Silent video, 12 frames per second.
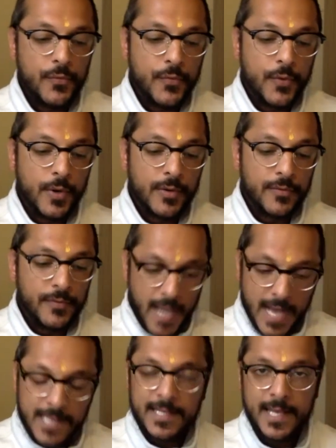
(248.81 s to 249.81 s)
for
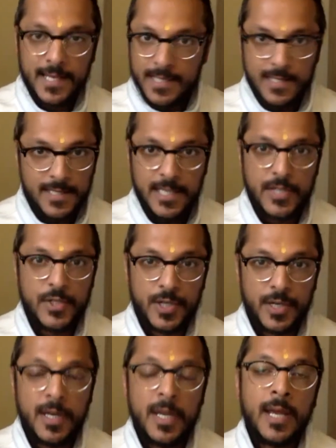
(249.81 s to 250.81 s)
Vyasa and his
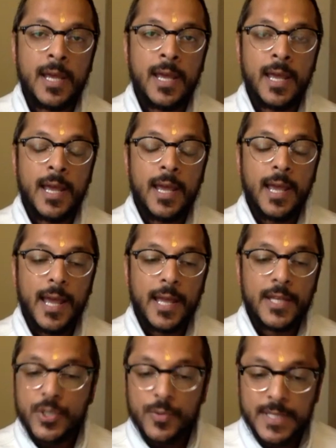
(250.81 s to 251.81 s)
teacher. And
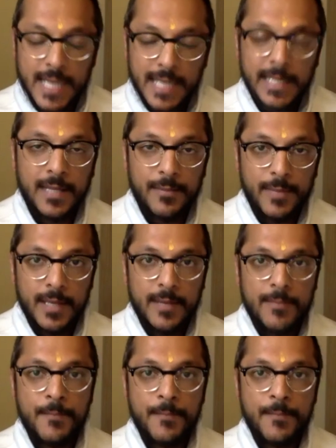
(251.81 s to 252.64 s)
she was telling me